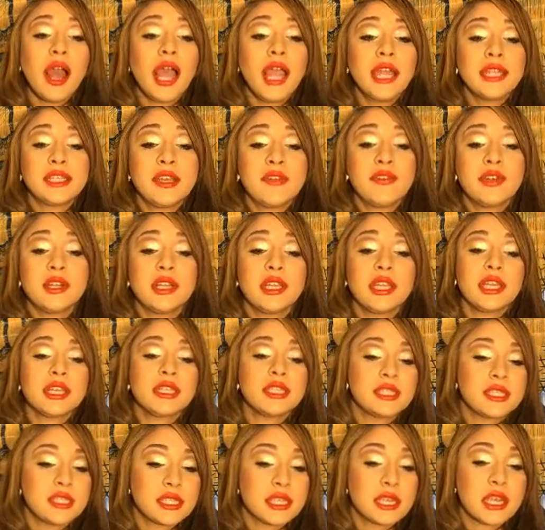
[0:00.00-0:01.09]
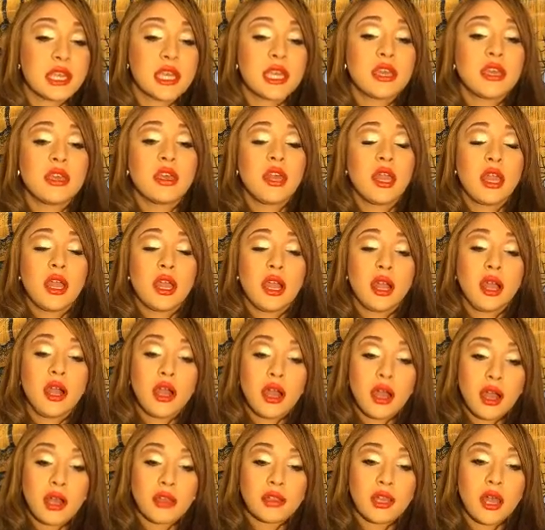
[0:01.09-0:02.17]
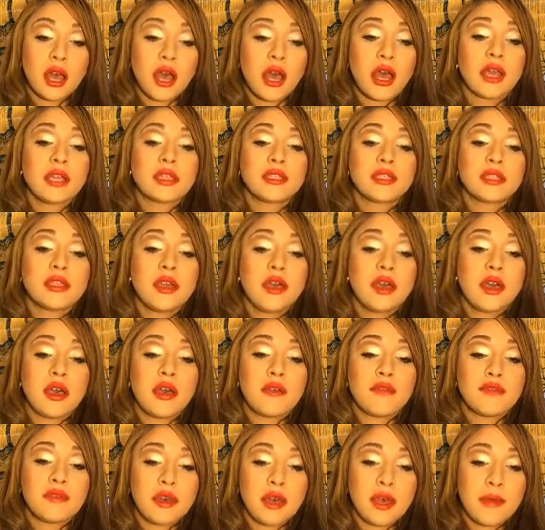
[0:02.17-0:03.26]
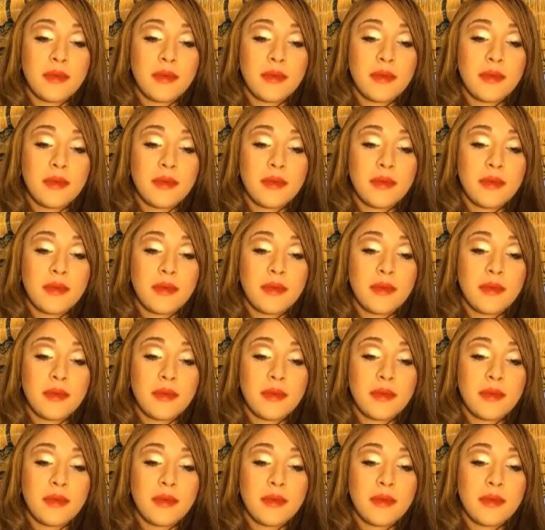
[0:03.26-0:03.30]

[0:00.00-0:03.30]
I definitely see a lot of...